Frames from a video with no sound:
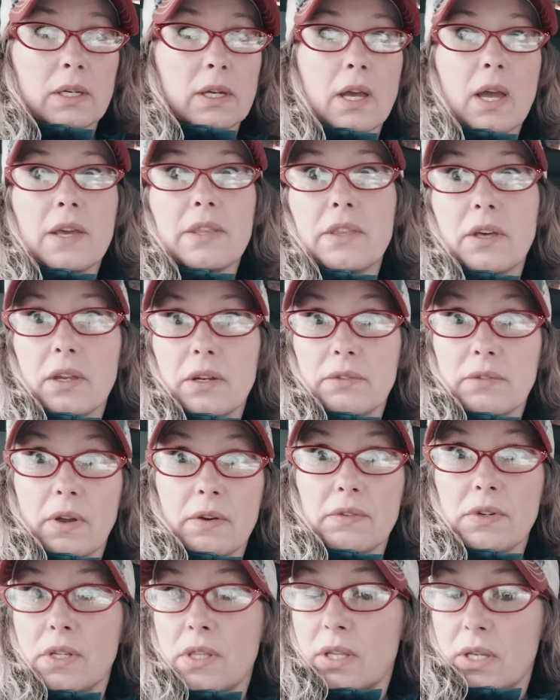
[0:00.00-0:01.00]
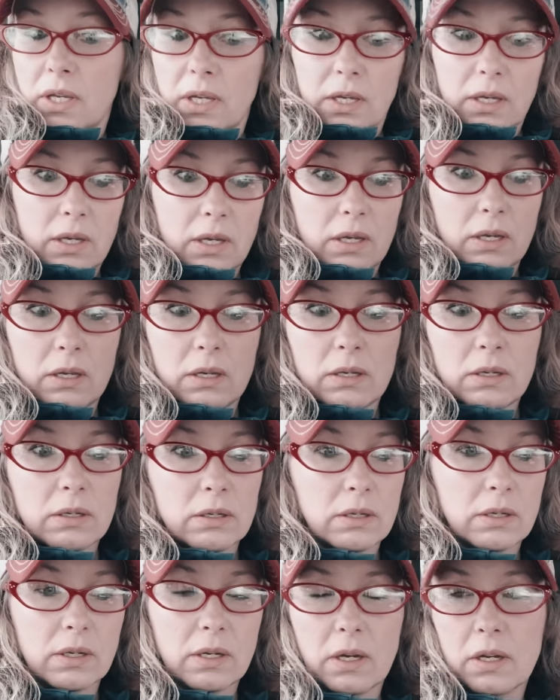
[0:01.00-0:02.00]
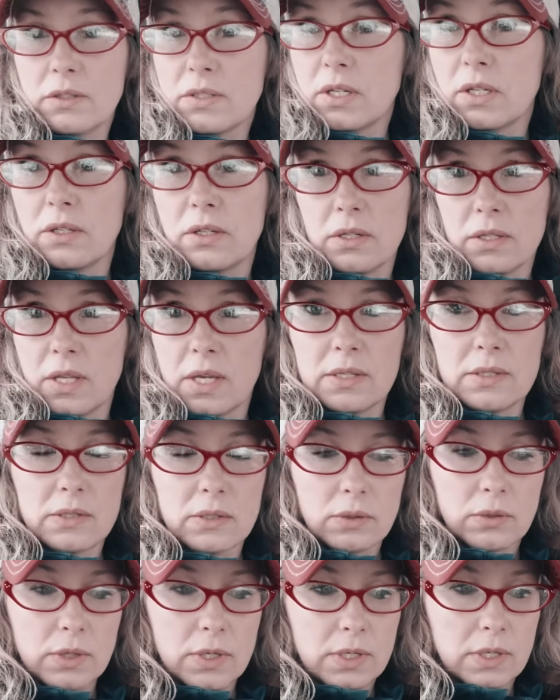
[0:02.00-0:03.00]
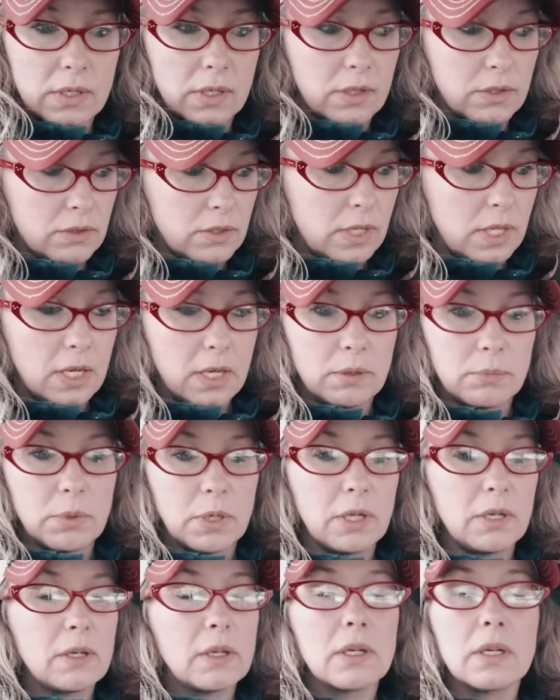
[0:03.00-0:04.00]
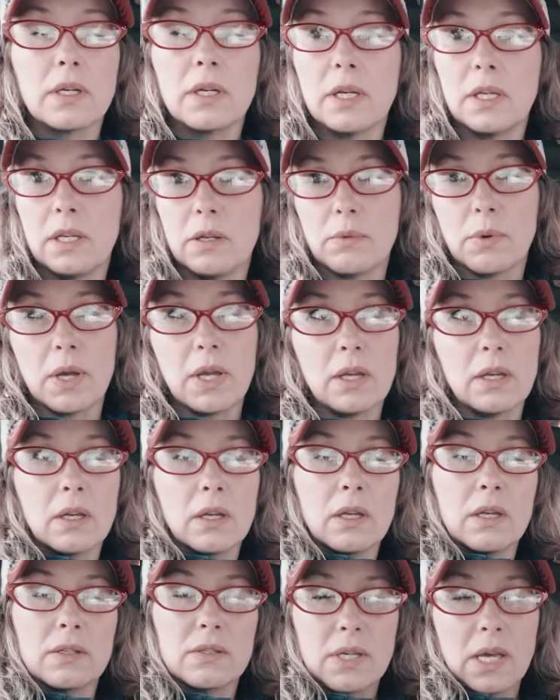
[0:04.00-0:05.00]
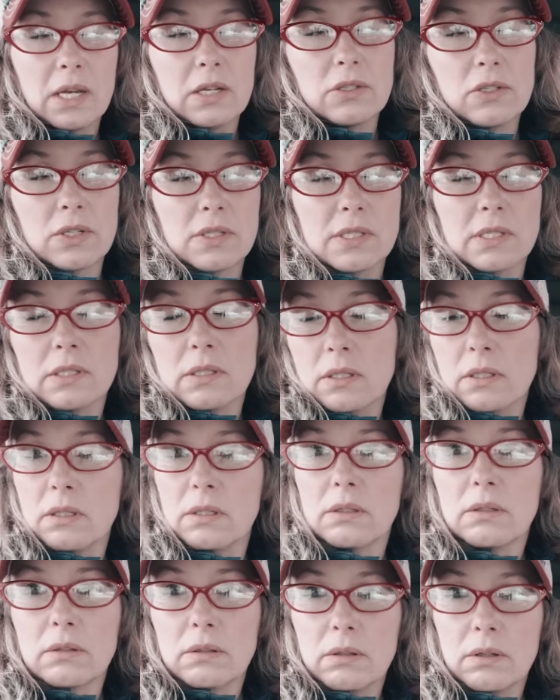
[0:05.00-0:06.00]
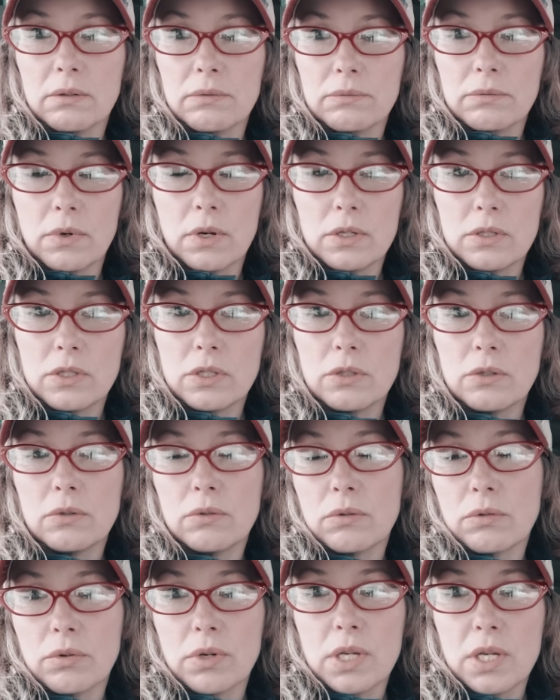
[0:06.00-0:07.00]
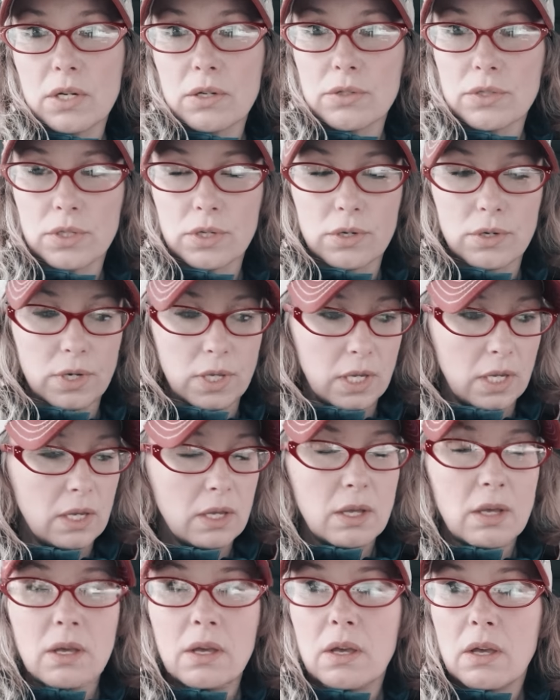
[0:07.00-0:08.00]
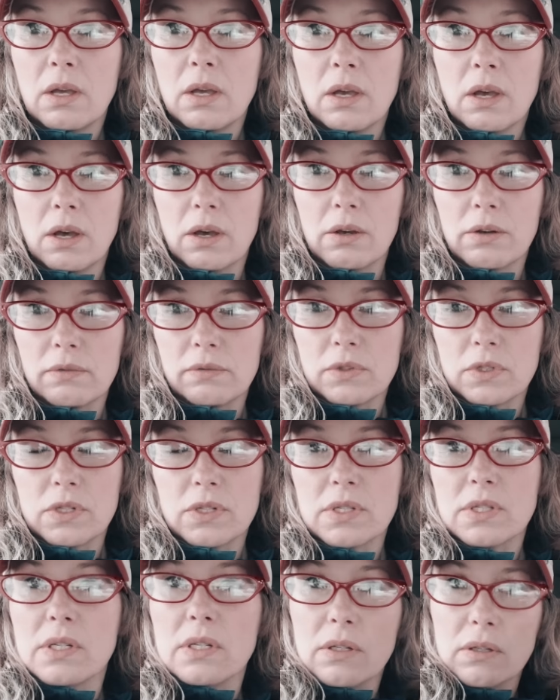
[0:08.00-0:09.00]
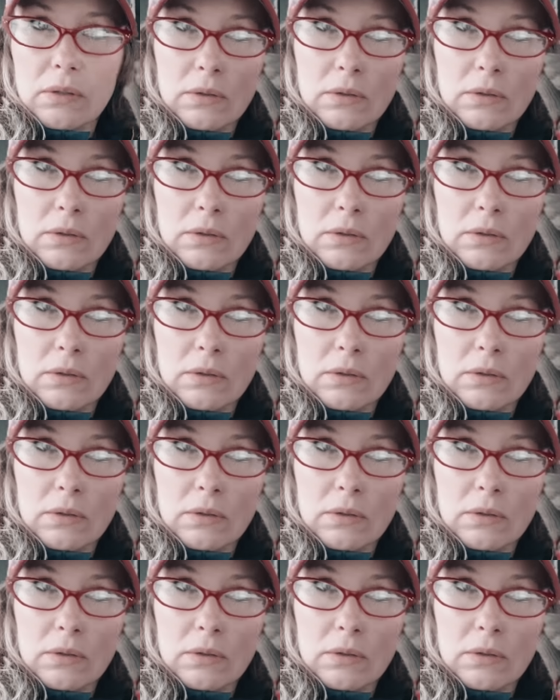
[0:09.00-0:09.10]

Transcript: I thought of everything. I'll tell you that story another day. But anyway, it's kind of just a two, three year journey of just